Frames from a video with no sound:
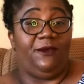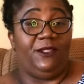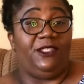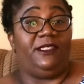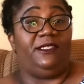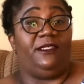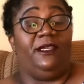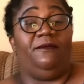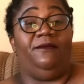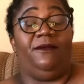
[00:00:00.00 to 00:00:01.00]
which is
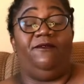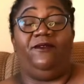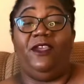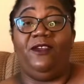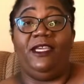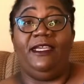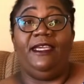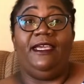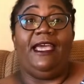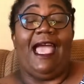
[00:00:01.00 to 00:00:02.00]
very
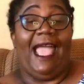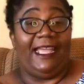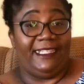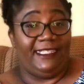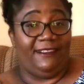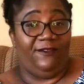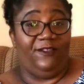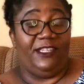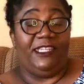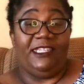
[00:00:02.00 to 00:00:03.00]
active
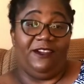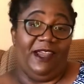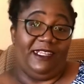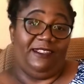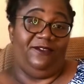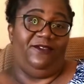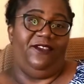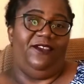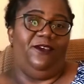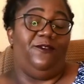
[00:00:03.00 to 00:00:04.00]
and interactive,
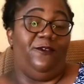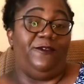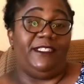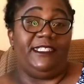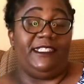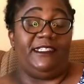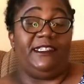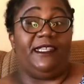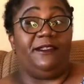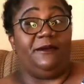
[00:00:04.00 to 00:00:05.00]
of over
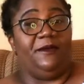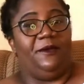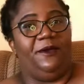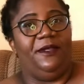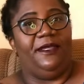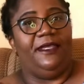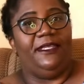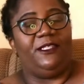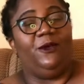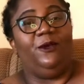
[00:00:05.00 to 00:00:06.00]
63,000 people.
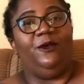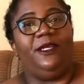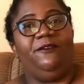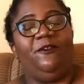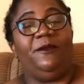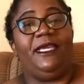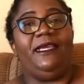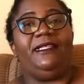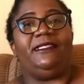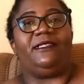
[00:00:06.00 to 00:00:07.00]
So for me,
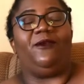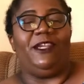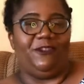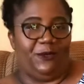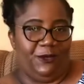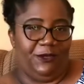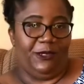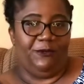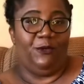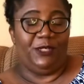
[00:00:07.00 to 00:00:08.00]
it's quite
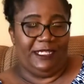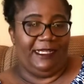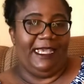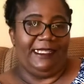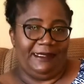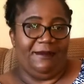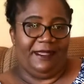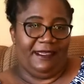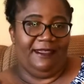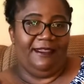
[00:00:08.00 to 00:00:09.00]
rewarding as a
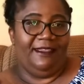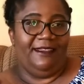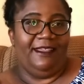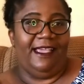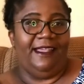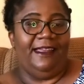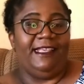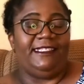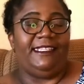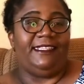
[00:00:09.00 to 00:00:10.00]
mother. And I
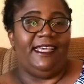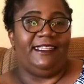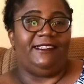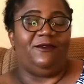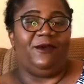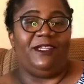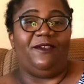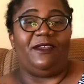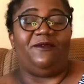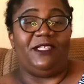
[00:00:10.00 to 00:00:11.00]
see that whatever
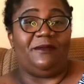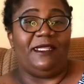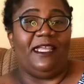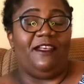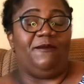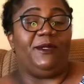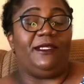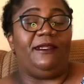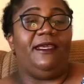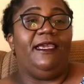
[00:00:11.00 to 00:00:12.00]
investment that I've put
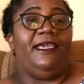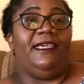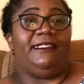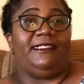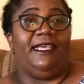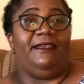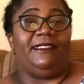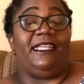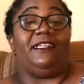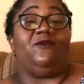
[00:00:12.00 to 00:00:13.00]
in has
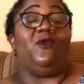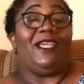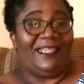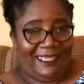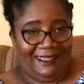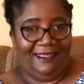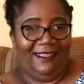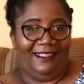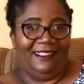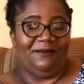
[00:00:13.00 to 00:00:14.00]
started working.
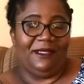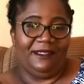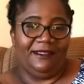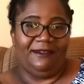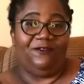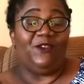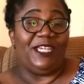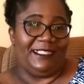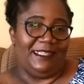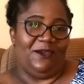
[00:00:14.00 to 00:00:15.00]
It's been 4
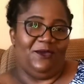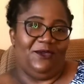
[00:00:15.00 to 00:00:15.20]
years now,